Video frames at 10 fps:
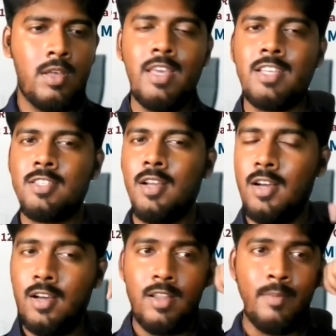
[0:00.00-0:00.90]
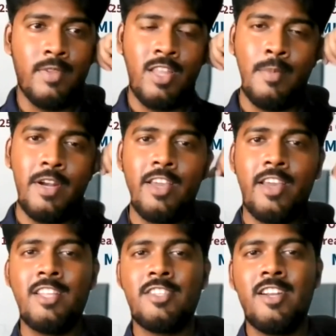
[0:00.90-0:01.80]
Yes, the meeting
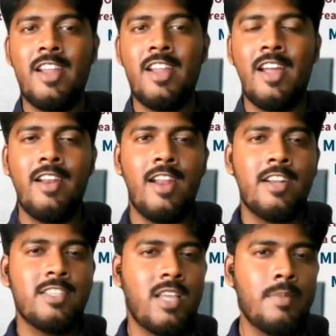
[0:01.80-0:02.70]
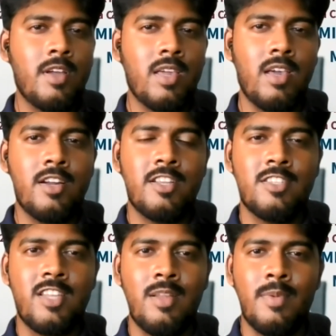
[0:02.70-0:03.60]
is adjourned, and let us have the cake
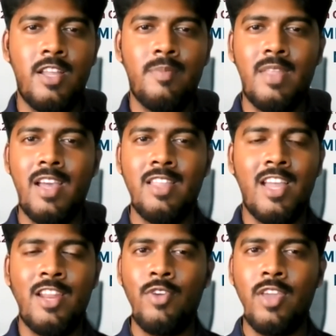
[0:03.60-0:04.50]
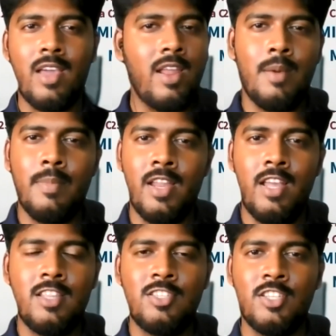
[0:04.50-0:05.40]
cutting ceremony, and then we can have
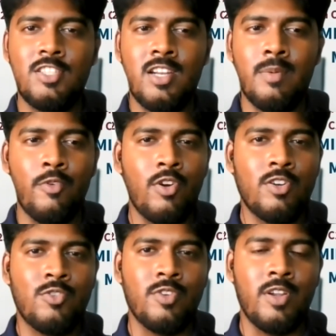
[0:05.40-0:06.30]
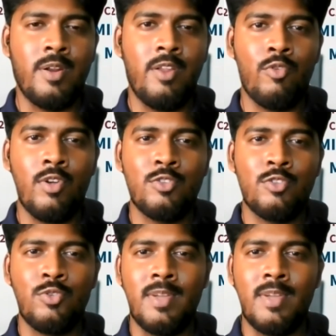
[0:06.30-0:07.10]
any other chit chat if you want to